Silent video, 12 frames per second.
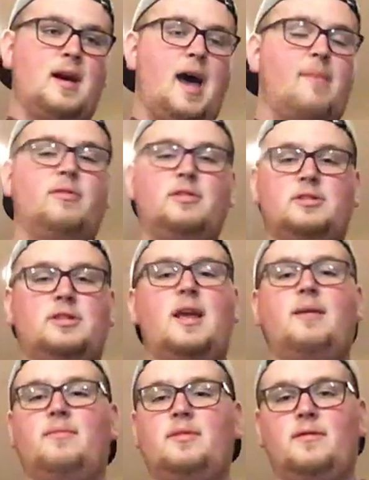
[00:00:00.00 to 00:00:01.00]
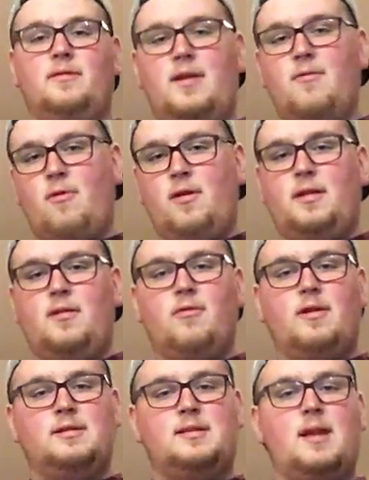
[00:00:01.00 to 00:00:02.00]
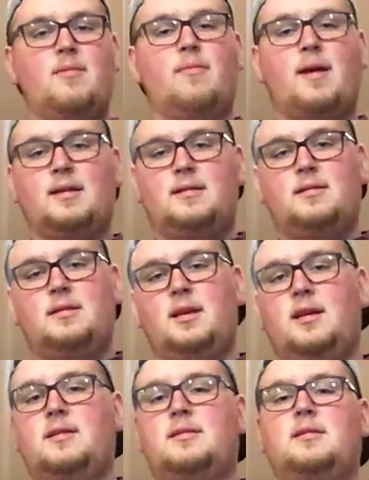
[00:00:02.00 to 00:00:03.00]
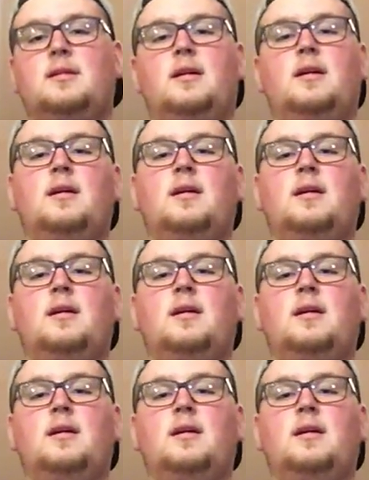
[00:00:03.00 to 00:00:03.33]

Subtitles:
I'm unashamed of Leroy. Leroy is the name of my tics.